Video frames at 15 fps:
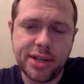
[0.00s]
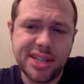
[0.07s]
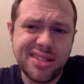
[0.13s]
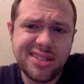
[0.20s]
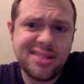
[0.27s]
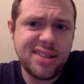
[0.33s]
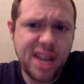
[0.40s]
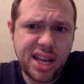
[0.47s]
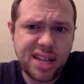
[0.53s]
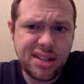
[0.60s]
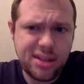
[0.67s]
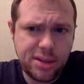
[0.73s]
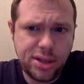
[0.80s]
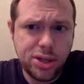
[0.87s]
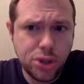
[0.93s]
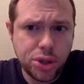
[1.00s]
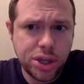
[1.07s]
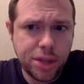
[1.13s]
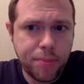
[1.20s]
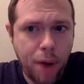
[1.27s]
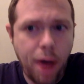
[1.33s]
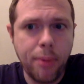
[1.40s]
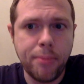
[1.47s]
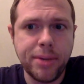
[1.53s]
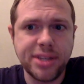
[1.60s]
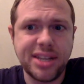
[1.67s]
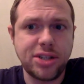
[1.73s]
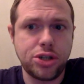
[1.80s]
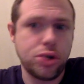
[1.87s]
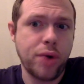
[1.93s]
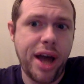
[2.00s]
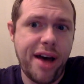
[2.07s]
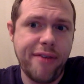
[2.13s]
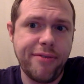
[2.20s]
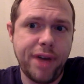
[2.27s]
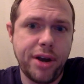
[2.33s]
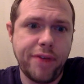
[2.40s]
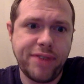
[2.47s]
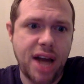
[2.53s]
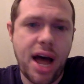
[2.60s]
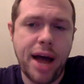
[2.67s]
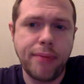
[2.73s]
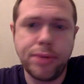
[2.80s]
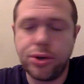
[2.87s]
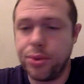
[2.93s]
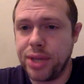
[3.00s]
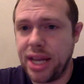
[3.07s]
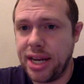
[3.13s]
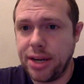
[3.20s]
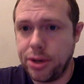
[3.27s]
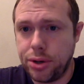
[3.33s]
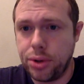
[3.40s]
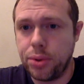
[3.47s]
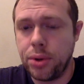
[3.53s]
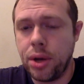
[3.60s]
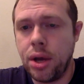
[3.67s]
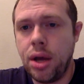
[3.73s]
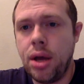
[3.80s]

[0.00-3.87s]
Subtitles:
Because usually the problem is they just don't have enough time to do what they need to do.